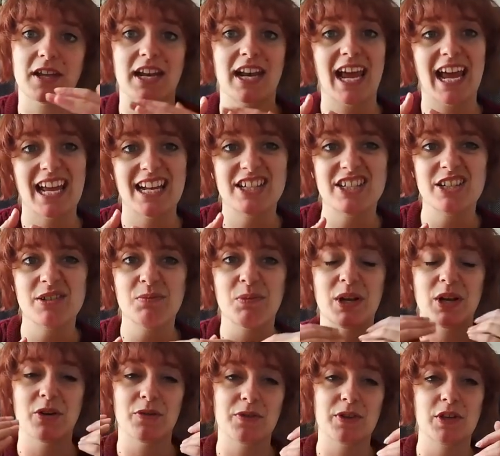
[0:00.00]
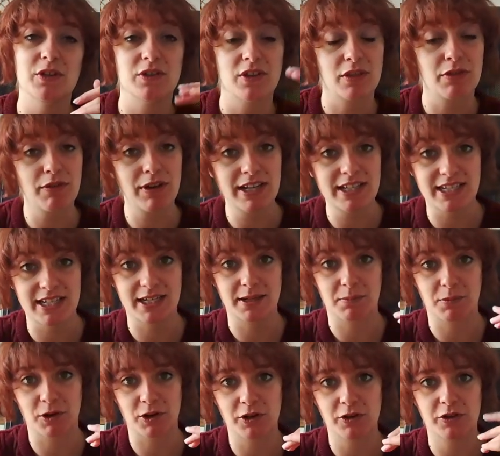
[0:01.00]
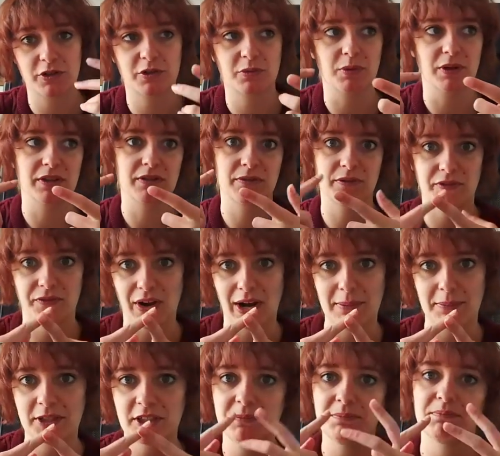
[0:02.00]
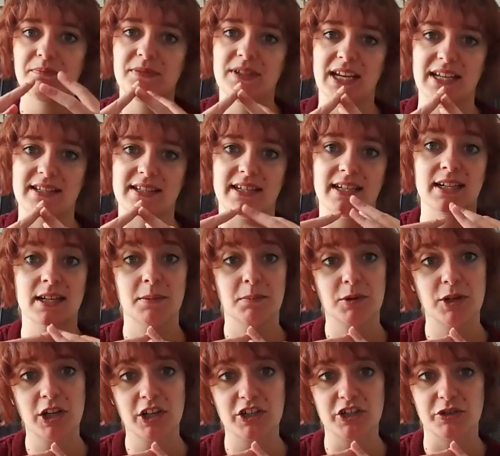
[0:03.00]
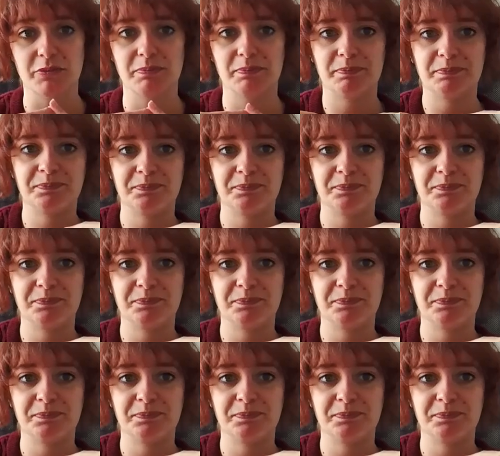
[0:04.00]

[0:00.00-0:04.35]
and at Engine, we often use a three-tiered approach with development, testing, and production.